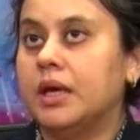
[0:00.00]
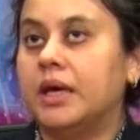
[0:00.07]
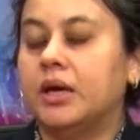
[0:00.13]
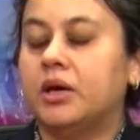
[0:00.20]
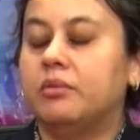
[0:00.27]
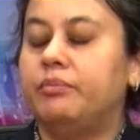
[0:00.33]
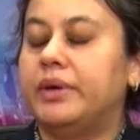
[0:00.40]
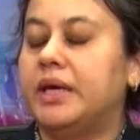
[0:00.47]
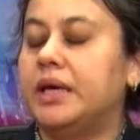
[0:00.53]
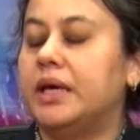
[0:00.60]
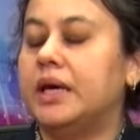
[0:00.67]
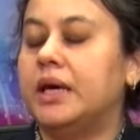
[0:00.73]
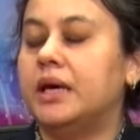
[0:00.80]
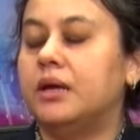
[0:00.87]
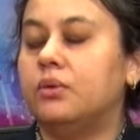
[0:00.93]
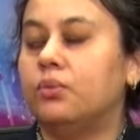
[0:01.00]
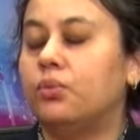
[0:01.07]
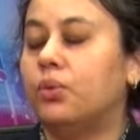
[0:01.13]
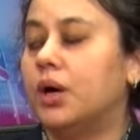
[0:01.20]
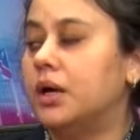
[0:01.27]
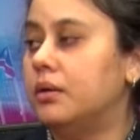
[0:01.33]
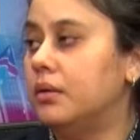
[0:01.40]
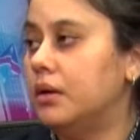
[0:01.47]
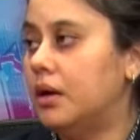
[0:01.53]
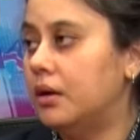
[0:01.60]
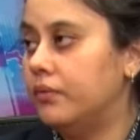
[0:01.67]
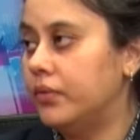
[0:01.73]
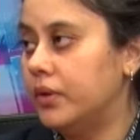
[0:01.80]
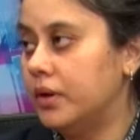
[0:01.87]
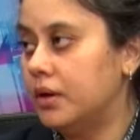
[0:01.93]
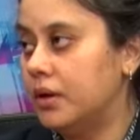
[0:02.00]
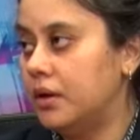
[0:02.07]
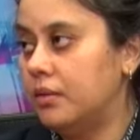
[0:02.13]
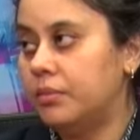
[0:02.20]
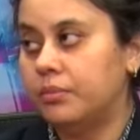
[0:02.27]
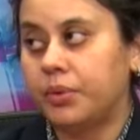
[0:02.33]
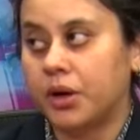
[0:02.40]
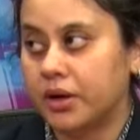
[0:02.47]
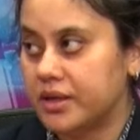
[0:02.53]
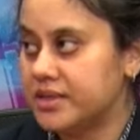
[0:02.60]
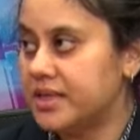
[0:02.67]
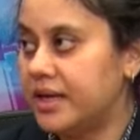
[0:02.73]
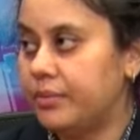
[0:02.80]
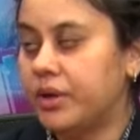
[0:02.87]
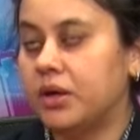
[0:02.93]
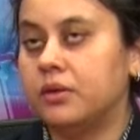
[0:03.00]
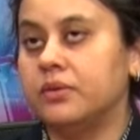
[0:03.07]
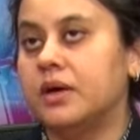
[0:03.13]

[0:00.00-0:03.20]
It could be in one of the party's name. Maybe